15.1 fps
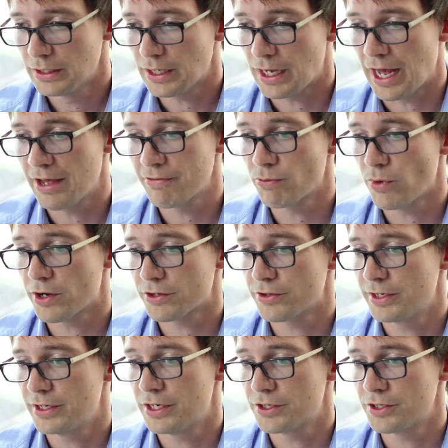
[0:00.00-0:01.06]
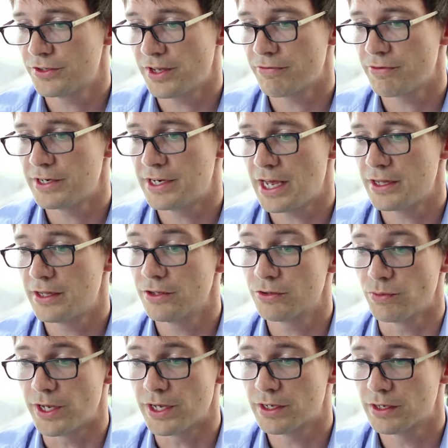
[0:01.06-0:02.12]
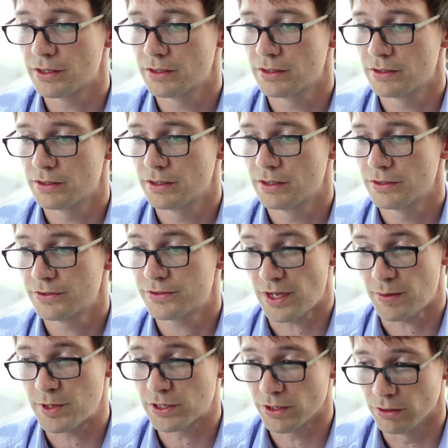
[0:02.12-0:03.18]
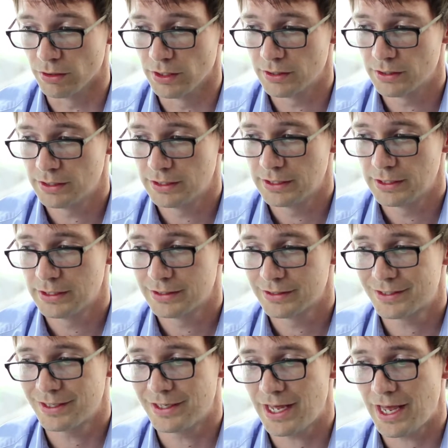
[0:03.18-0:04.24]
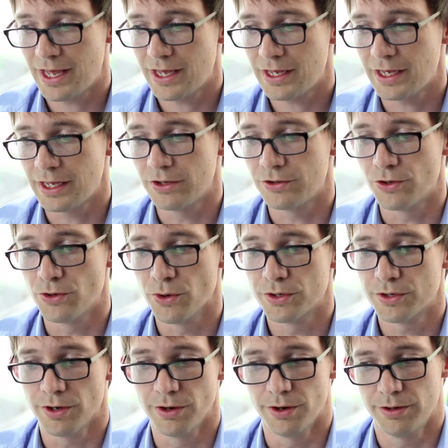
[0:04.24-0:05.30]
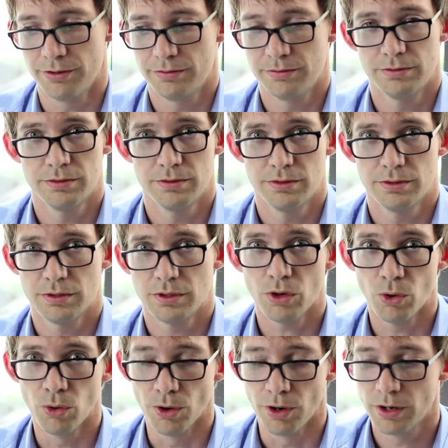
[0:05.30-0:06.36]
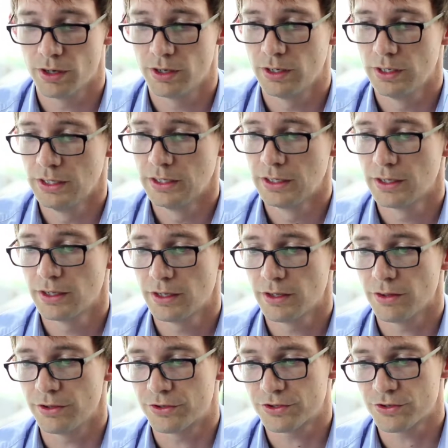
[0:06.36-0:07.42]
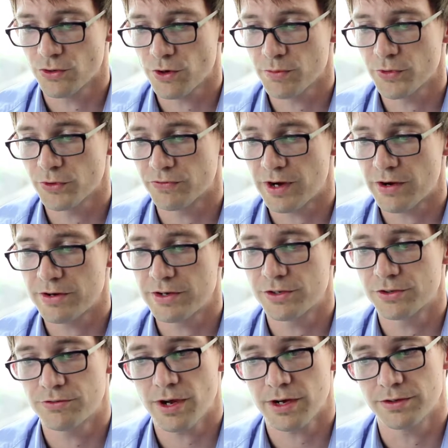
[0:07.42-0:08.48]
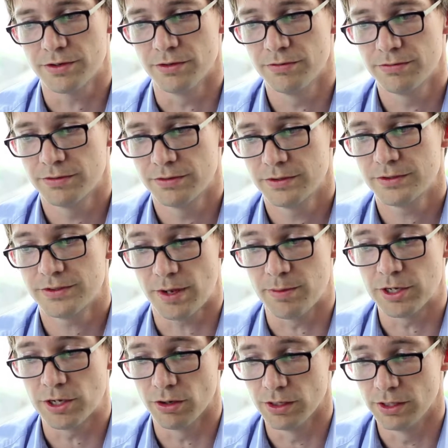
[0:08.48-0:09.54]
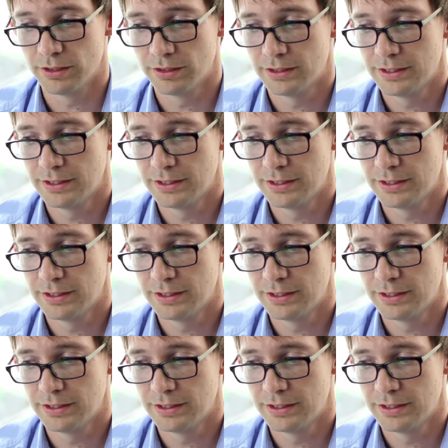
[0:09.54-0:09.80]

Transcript: I've washed the dishes every day this week, semicolon, today it is your turn. Or, the storm was very destructive, semicolon,